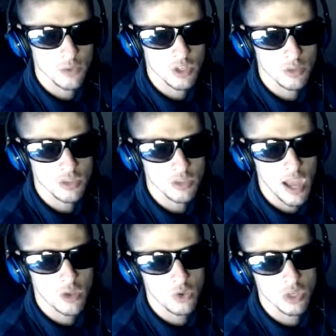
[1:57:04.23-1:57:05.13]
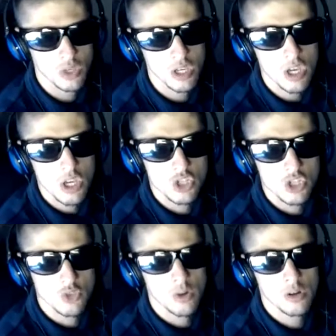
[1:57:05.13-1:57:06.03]
that was actually
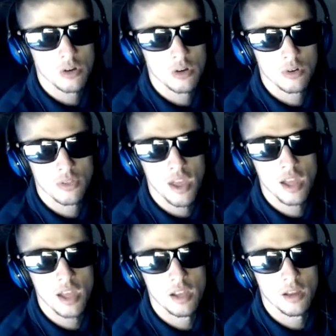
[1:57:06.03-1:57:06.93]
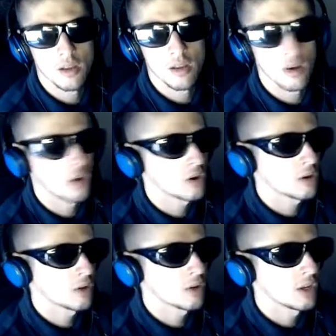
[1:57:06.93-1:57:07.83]
stronger than
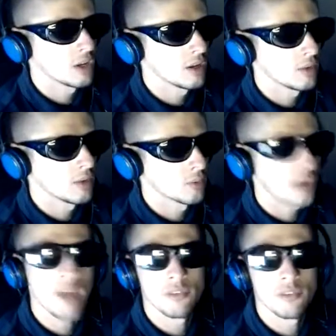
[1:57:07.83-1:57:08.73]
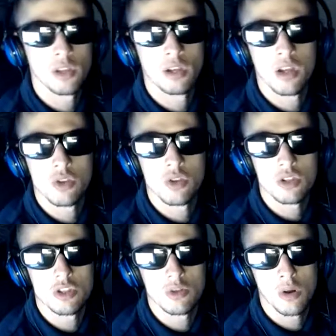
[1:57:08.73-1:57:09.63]
our rivaling
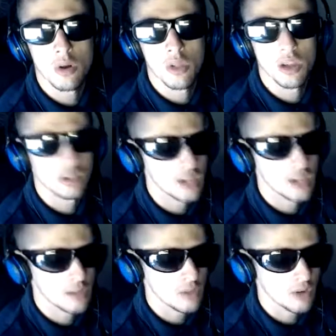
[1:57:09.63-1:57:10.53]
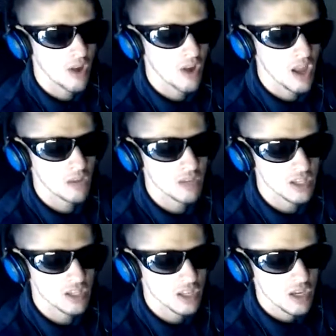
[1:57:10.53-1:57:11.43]
nations who are, like, damn near our
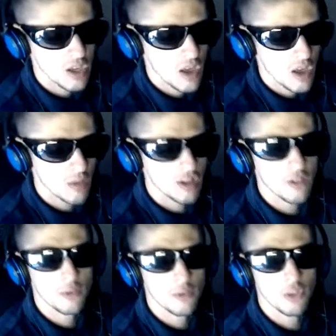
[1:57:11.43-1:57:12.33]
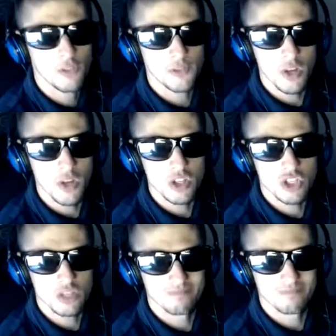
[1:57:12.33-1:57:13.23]
enemies. I mean, with the
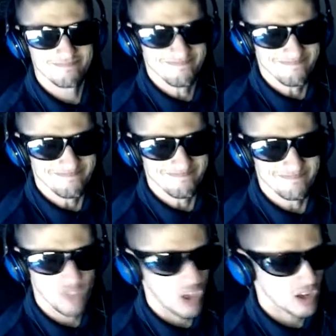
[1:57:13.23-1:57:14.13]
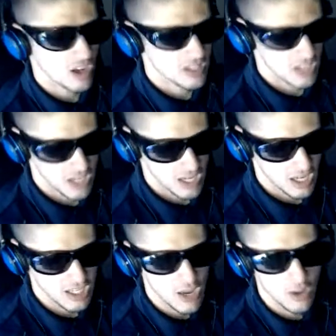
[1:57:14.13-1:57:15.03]
French, honestly, I kind of
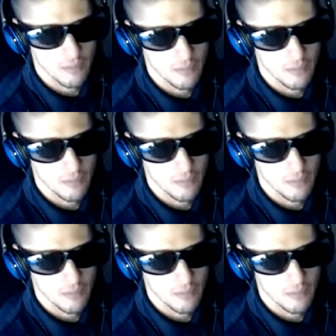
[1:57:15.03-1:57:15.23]
doubt it.